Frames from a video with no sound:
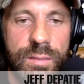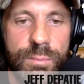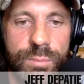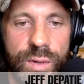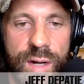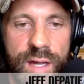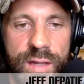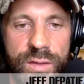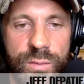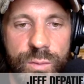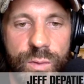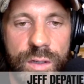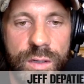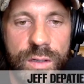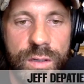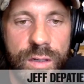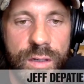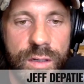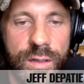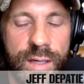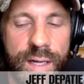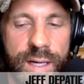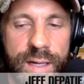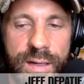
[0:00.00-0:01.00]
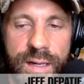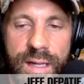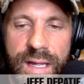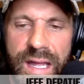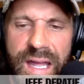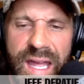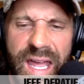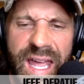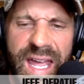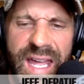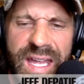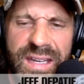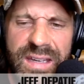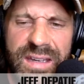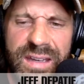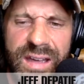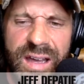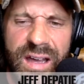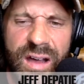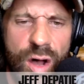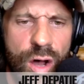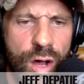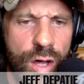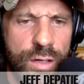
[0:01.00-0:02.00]
The breath work, all that, and
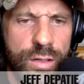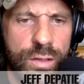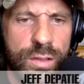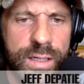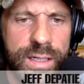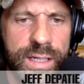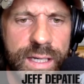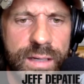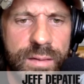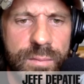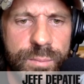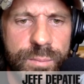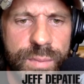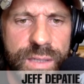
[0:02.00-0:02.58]
honoring it,